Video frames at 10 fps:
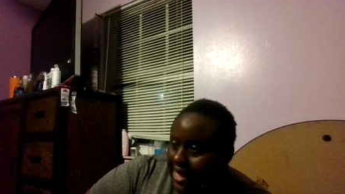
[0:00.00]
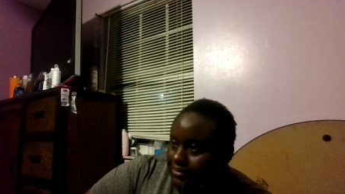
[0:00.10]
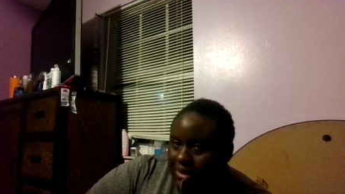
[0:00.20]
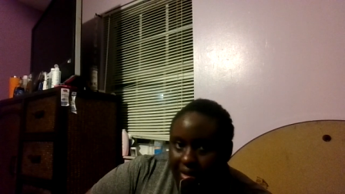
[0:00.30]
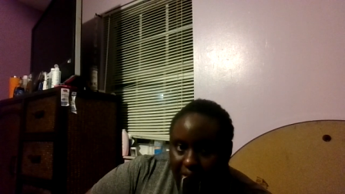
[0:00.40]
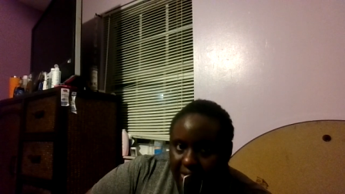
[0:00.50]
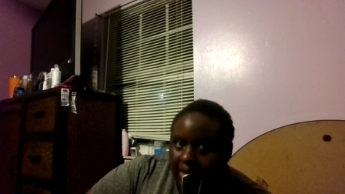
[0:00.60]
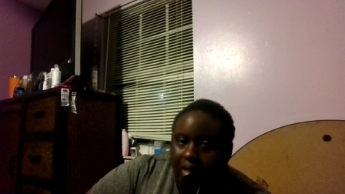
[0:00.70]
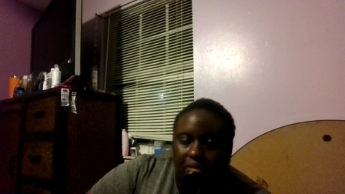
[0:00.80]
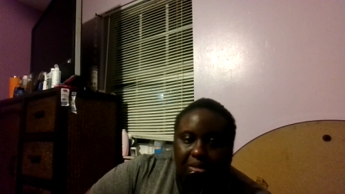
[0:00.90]
because
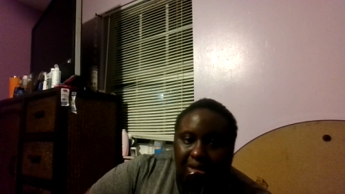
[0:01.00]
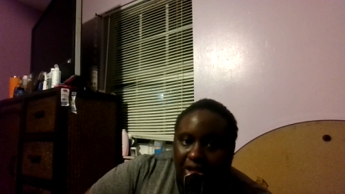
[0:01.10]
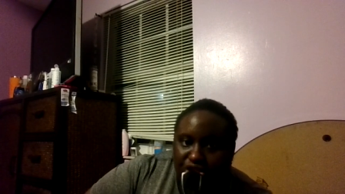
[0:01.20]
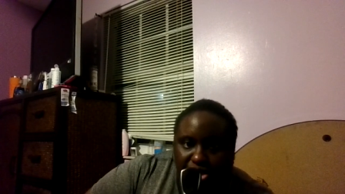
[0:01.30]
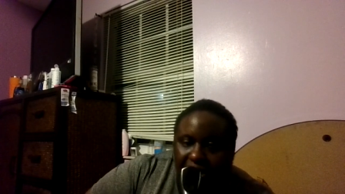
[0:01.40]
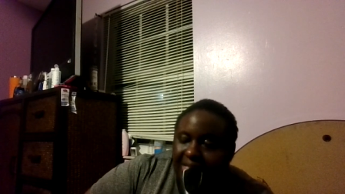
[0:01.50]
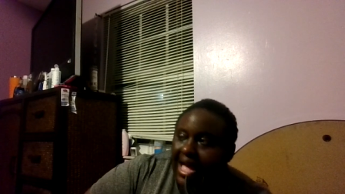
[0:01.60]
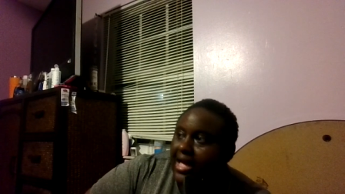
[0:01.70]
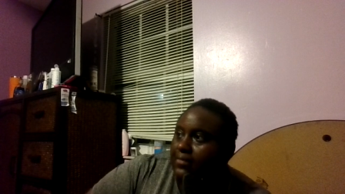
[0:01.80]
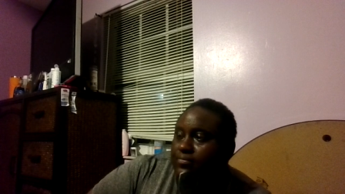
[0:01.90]
because she's
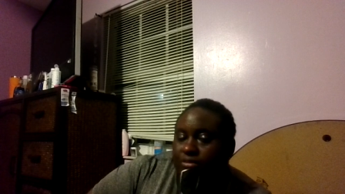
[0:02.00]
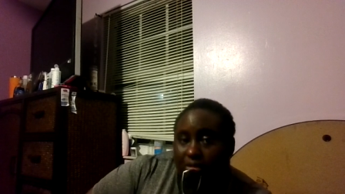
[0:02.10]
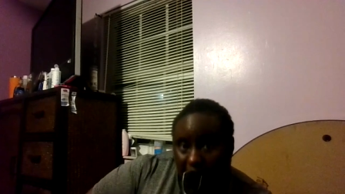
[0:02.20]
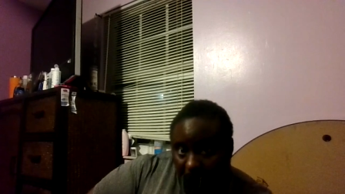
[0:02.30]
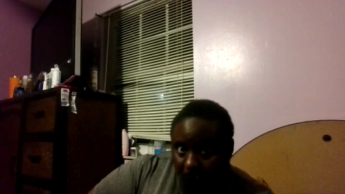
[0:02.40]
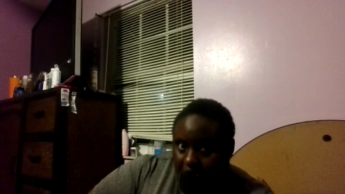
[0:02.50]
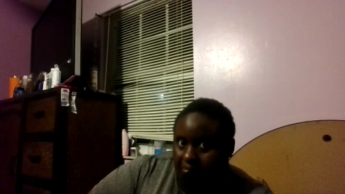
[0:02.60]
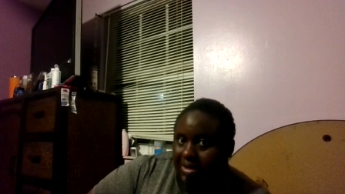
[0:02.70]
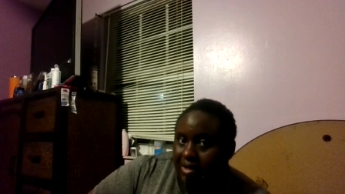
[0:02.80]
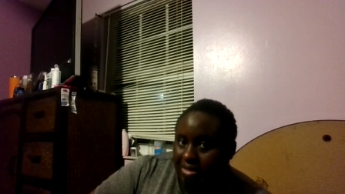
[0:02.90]
um,
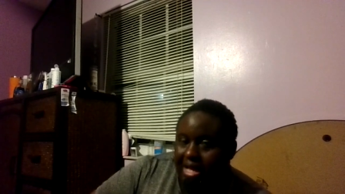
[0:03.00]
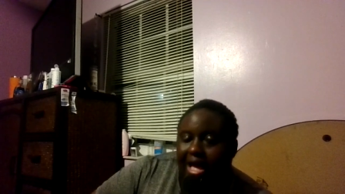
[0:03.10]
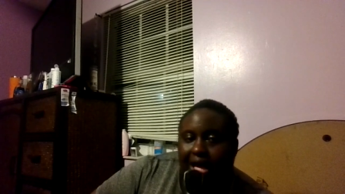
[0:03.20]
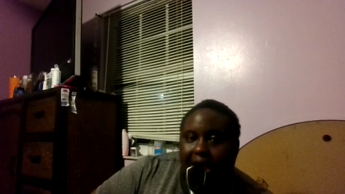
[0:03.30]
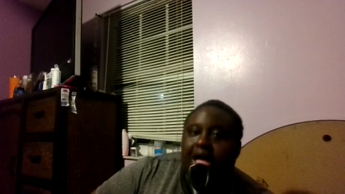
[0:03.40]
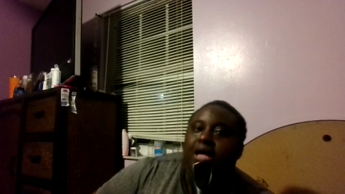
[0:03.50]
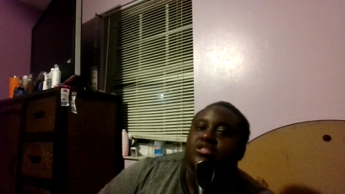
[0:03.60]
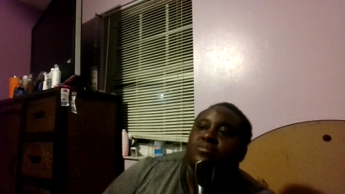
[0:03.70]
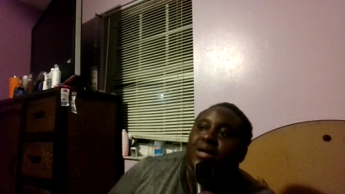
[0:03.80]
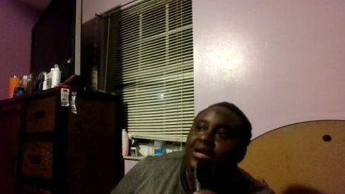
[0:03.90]
because
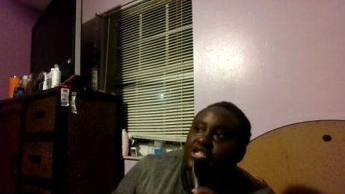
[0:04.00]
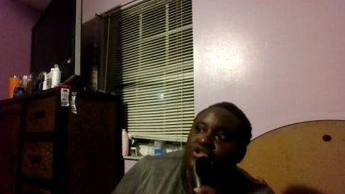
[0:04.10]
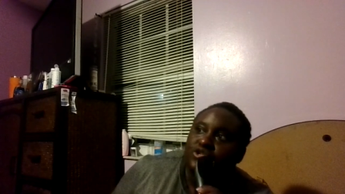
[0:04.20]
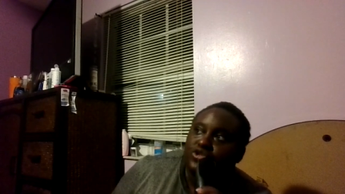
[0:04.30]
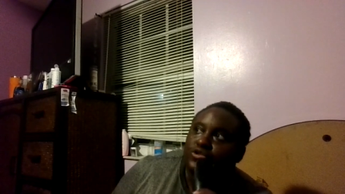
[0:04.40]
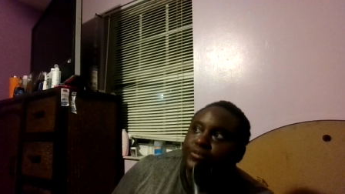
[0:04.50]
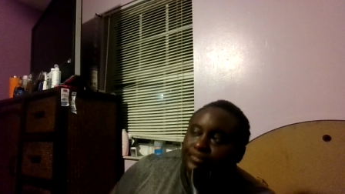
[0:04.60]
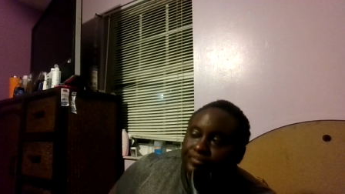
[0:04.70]
to be honest with you